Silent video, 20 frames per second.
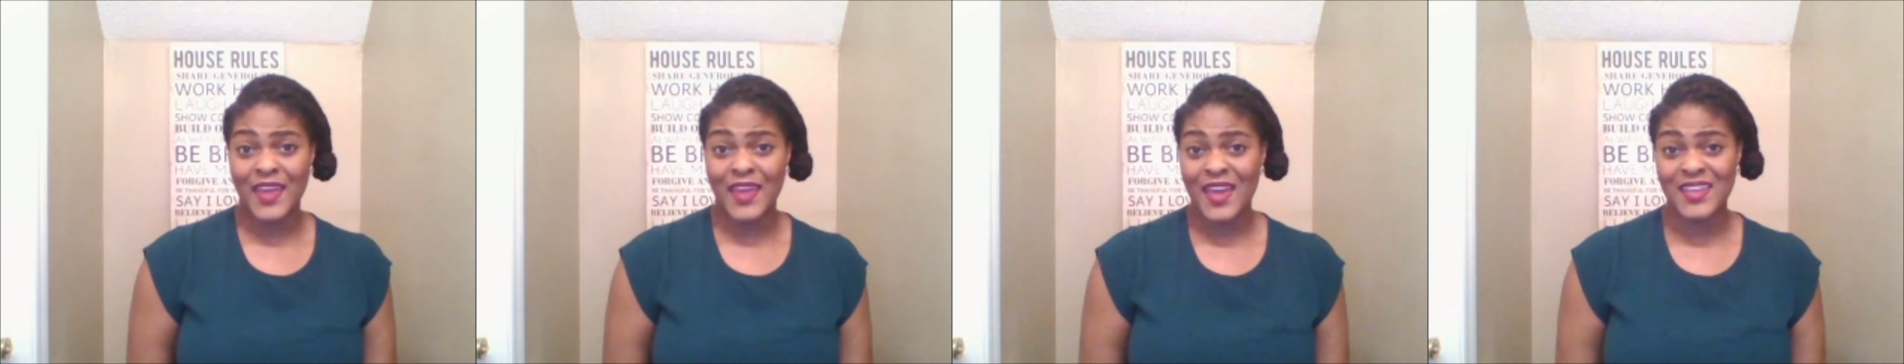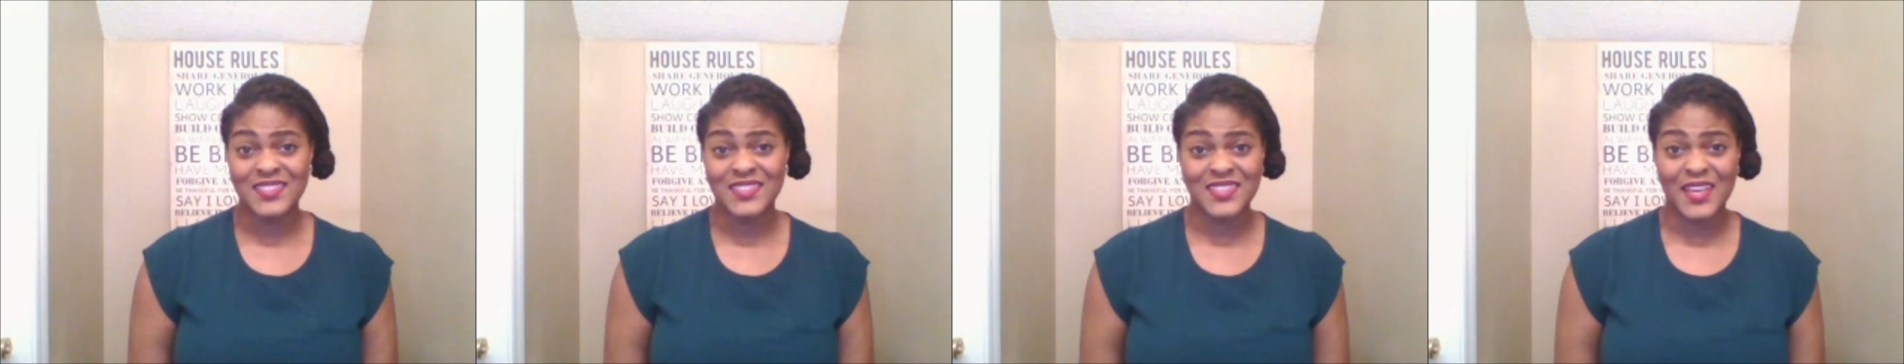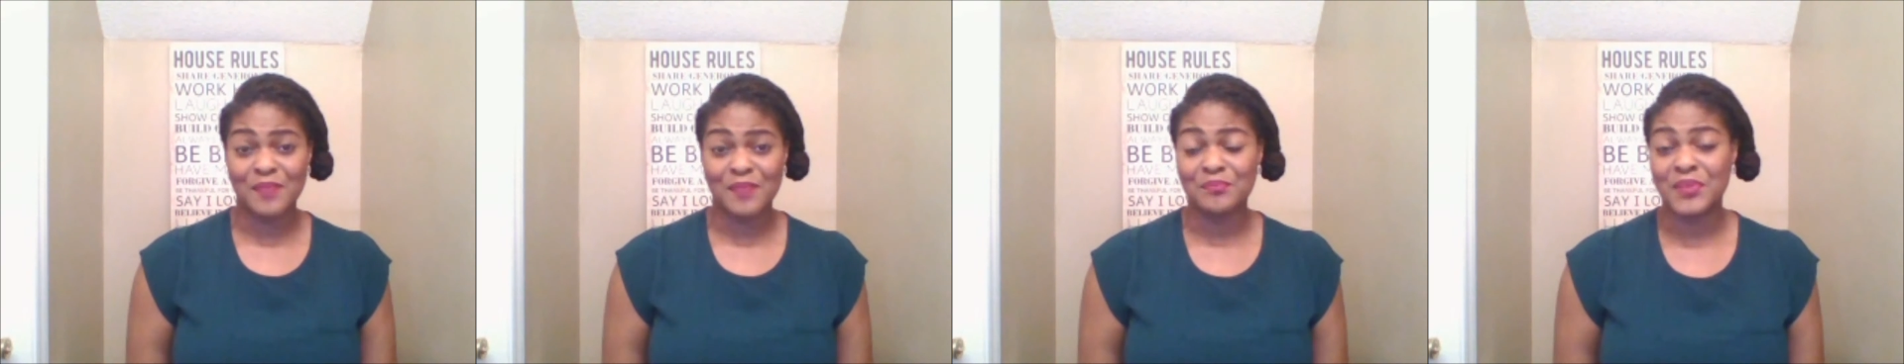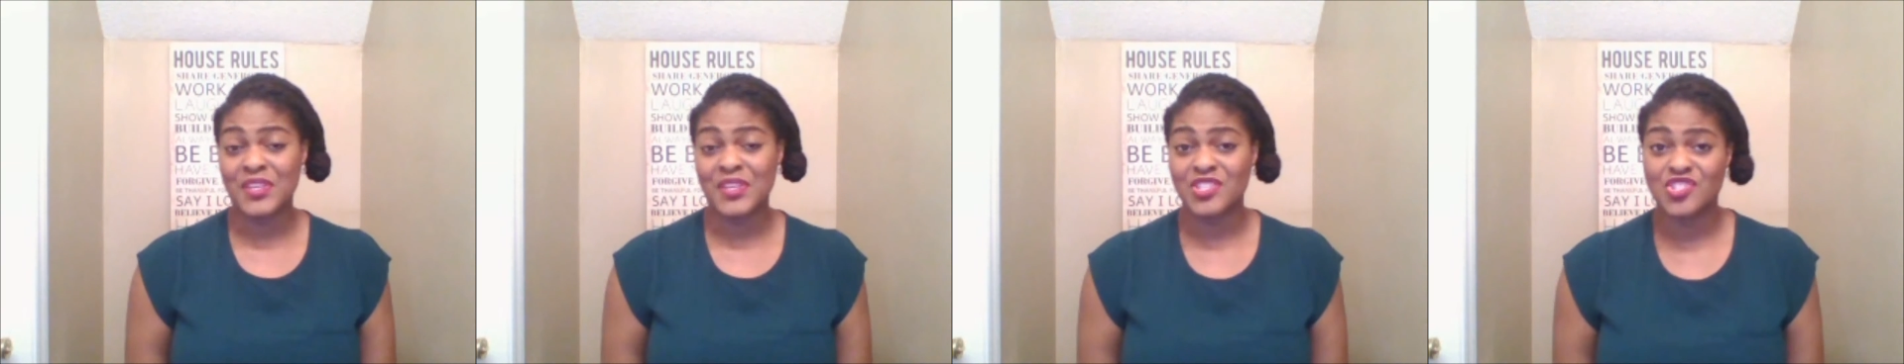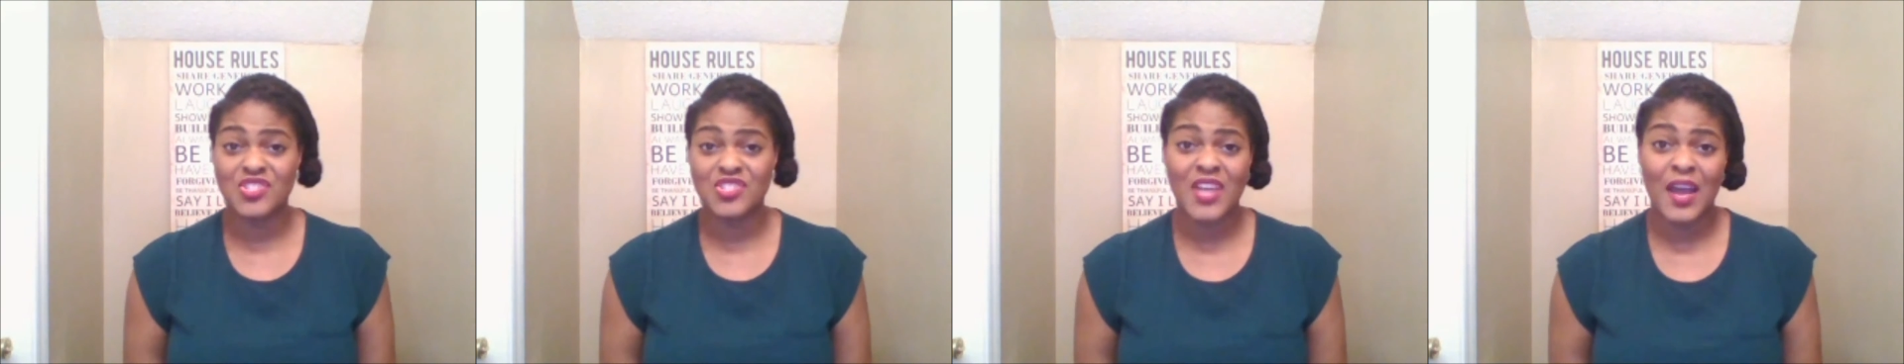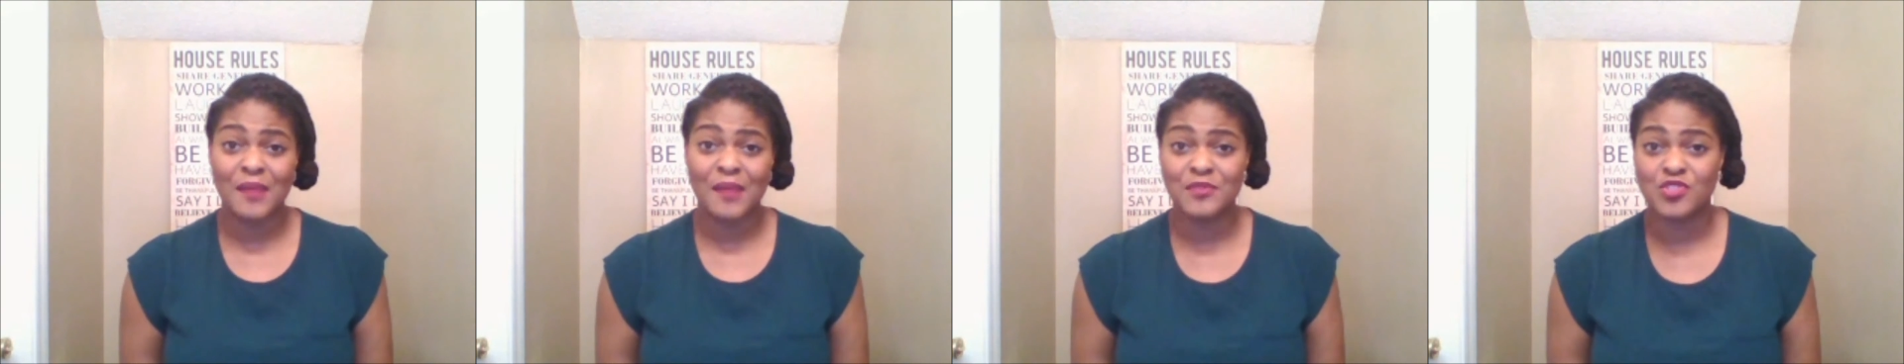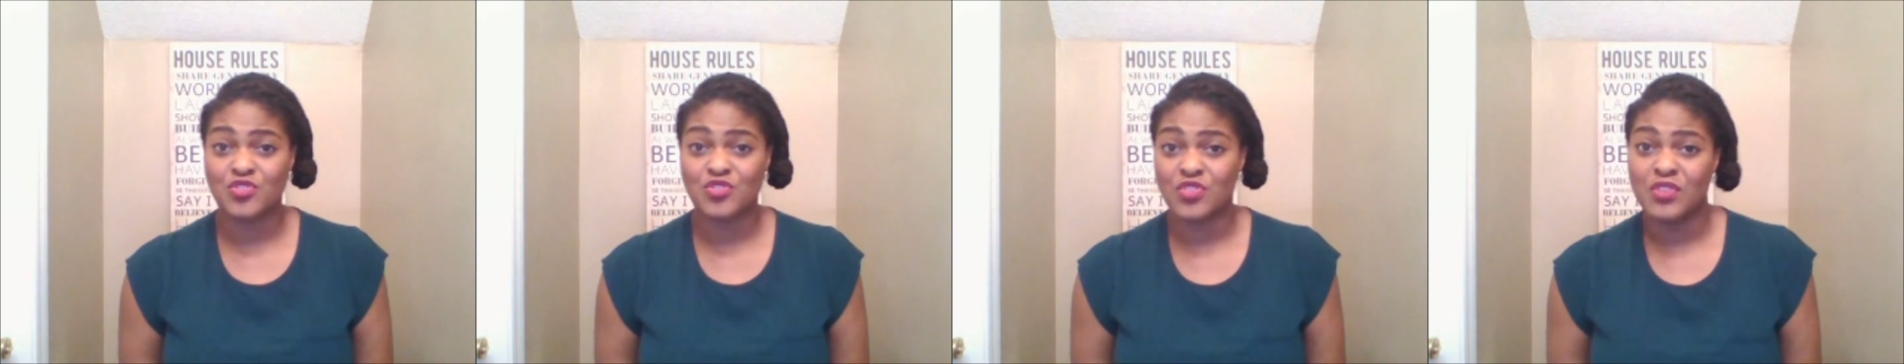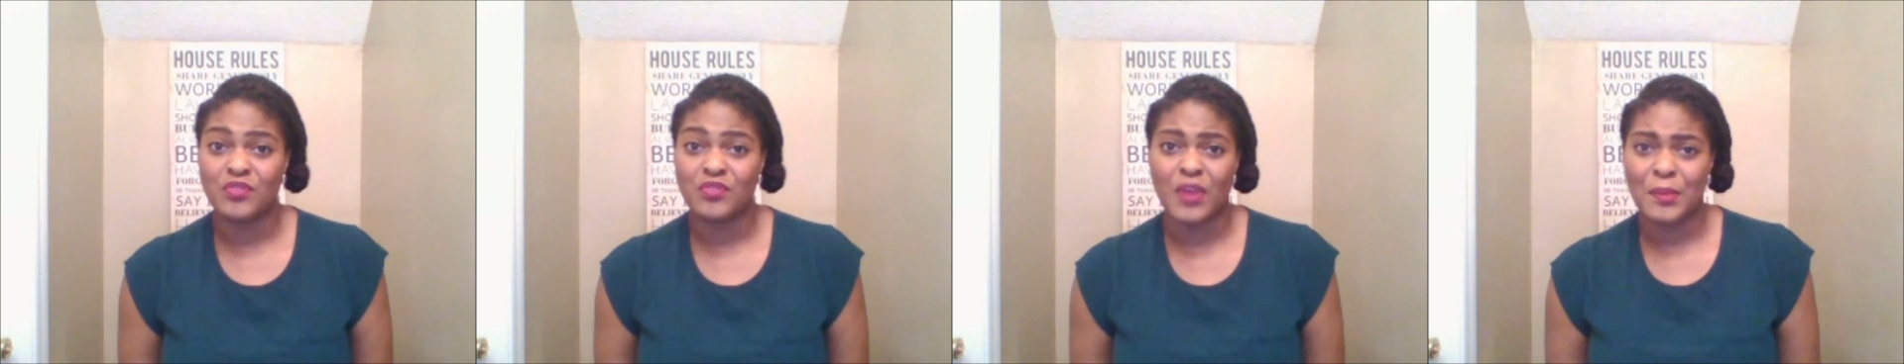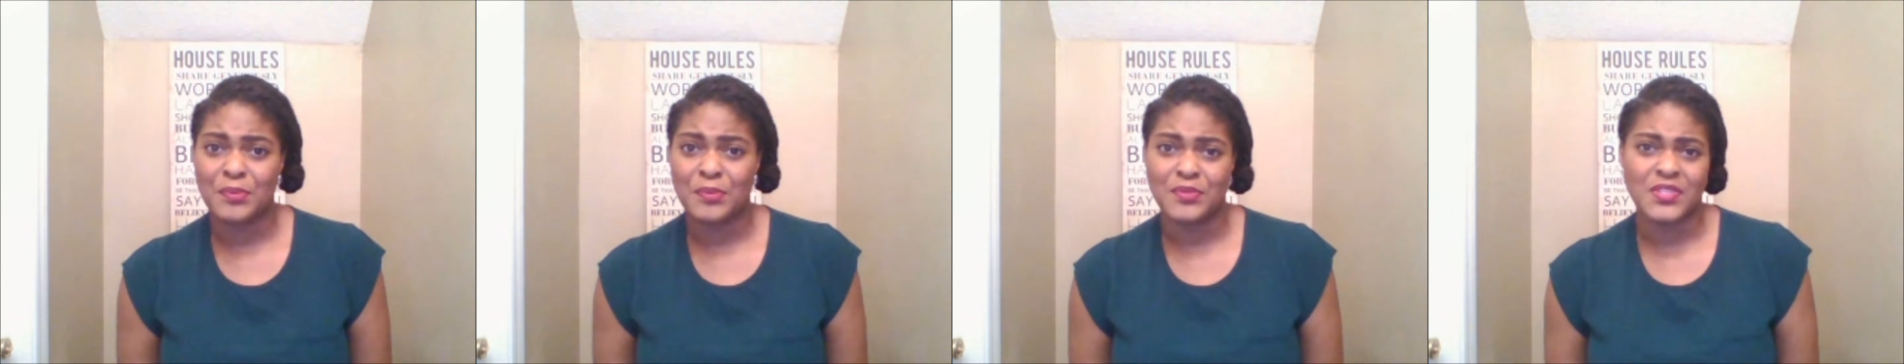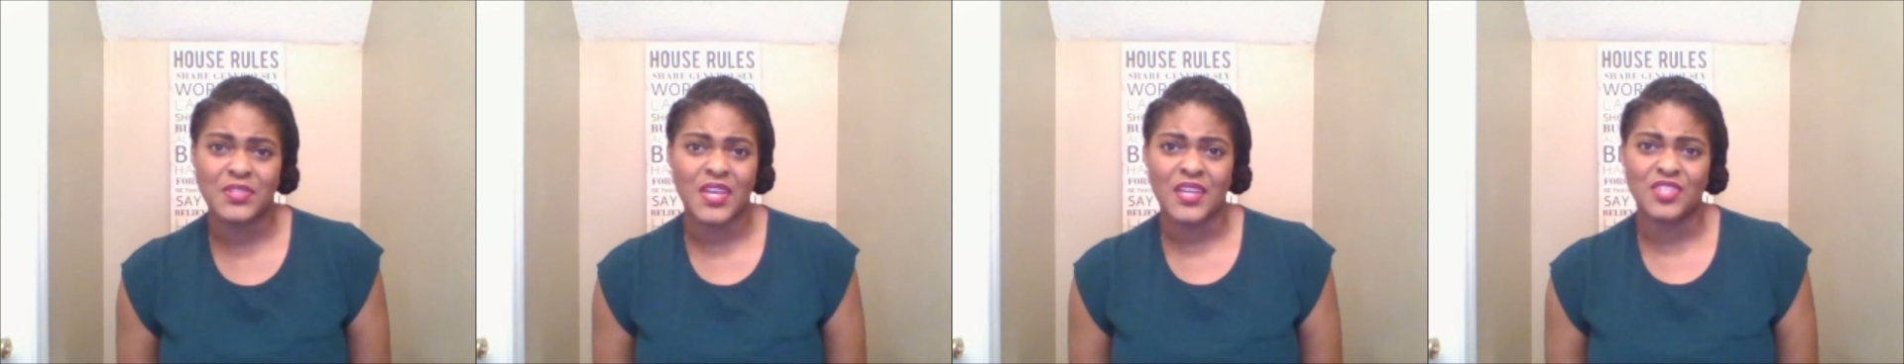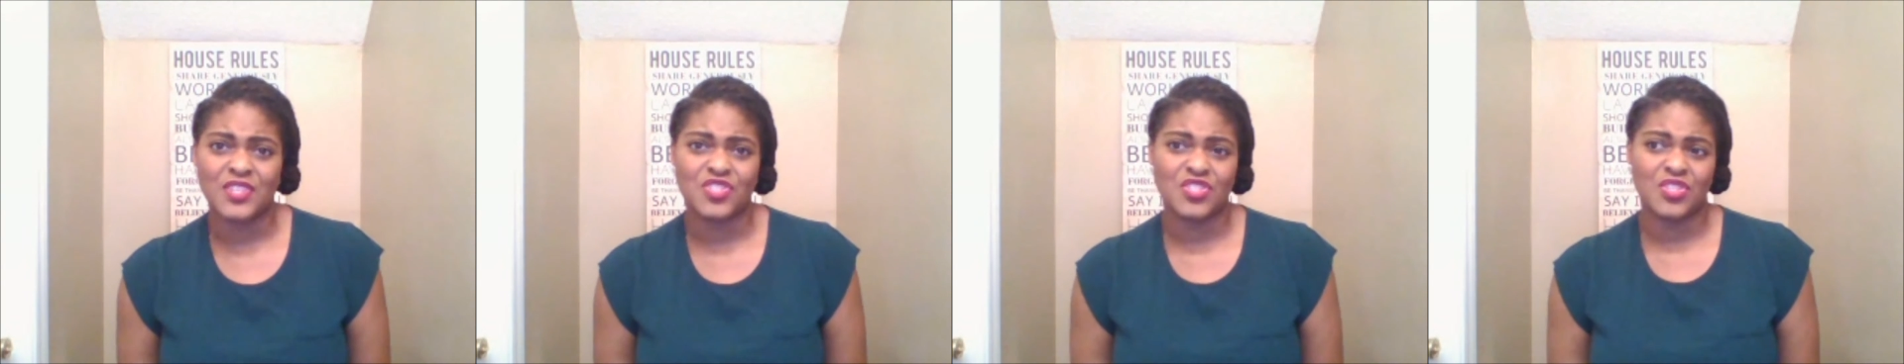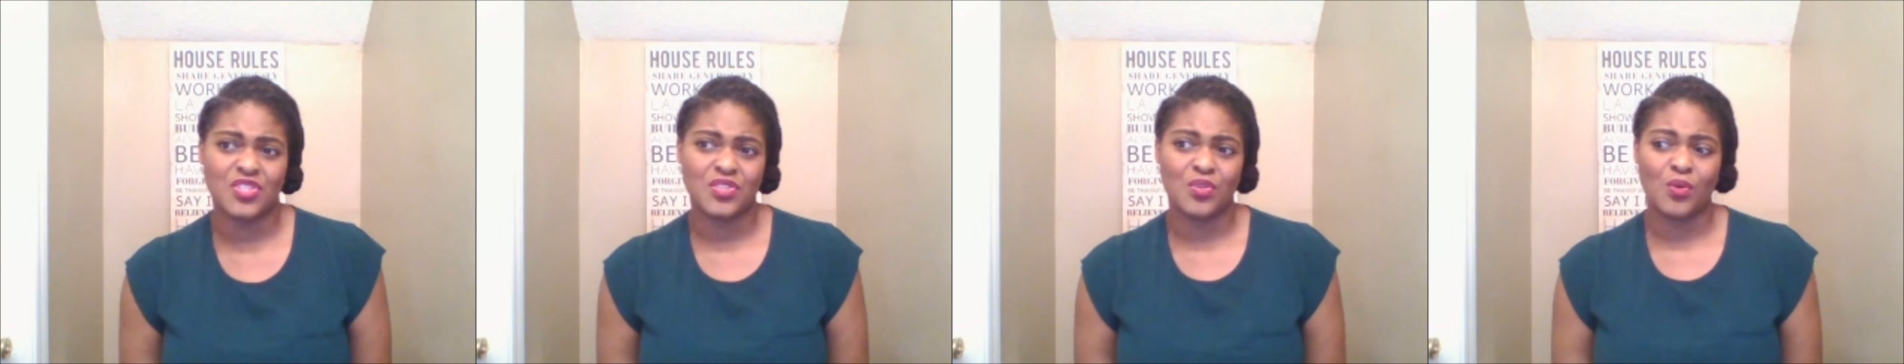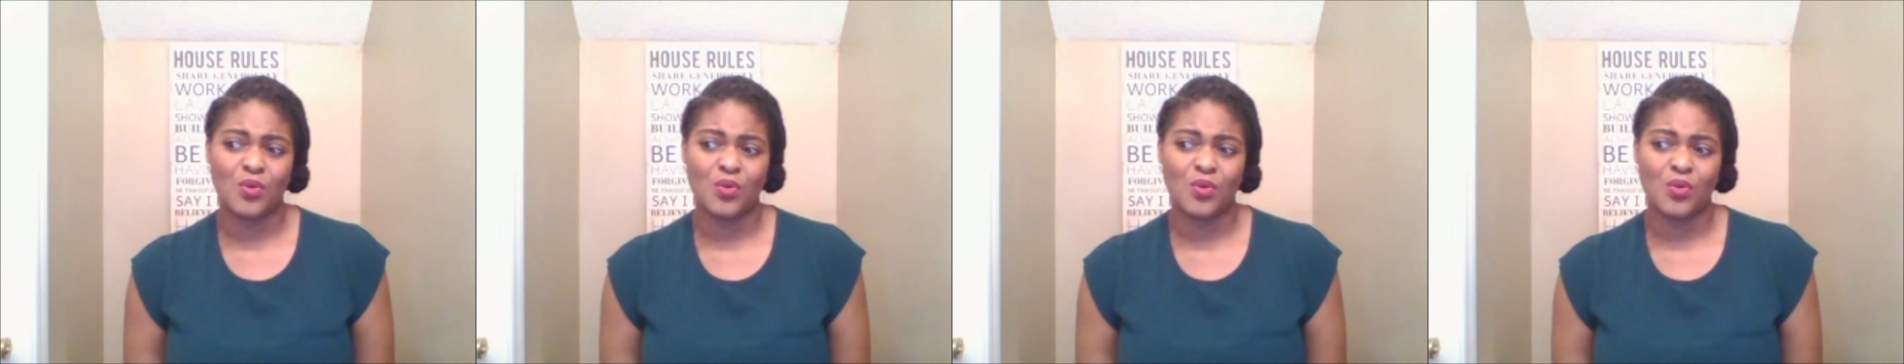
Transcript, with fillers: that has that big time street reputation,